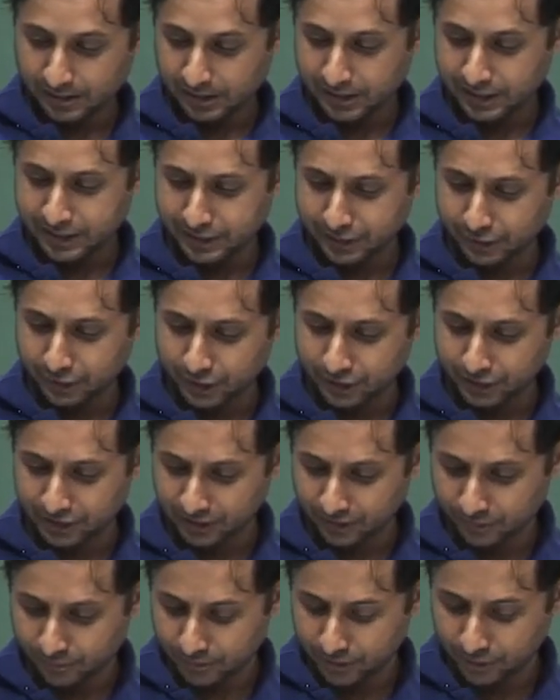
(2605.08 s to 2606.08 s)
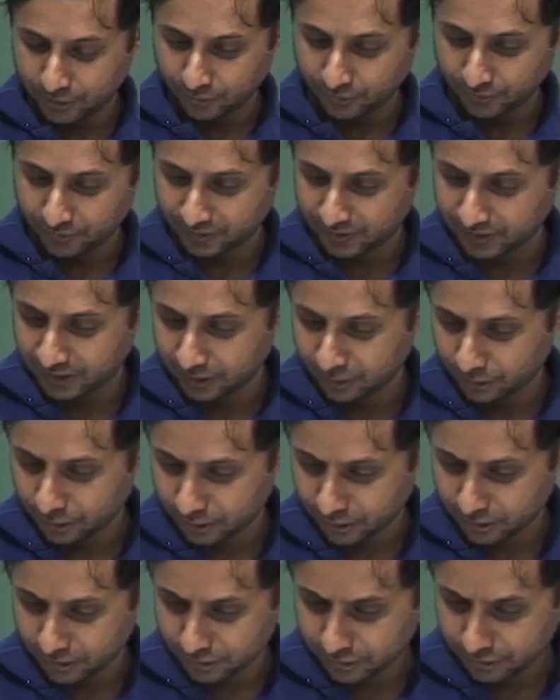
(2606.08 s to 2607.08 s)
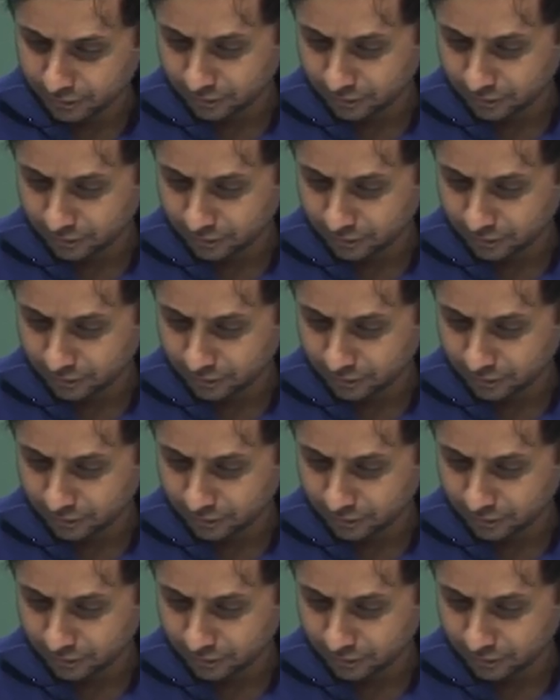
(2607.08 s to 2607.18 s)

R naught equal to 0.